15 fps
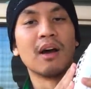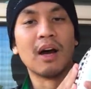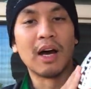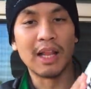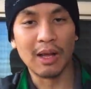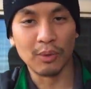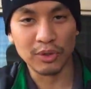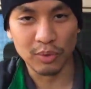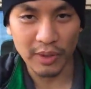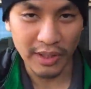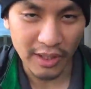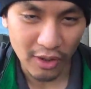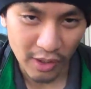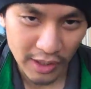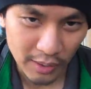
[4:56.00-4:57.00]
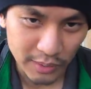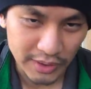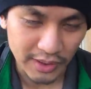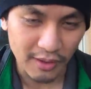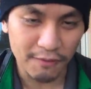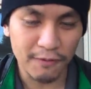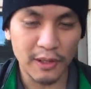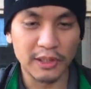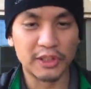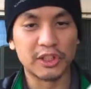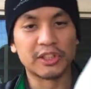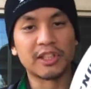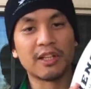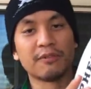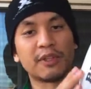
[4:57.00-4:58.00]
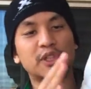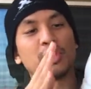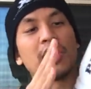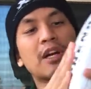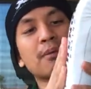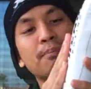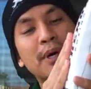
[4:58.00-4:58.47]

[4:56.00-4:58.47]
That was really annoying. That was like a furniture delivery truck.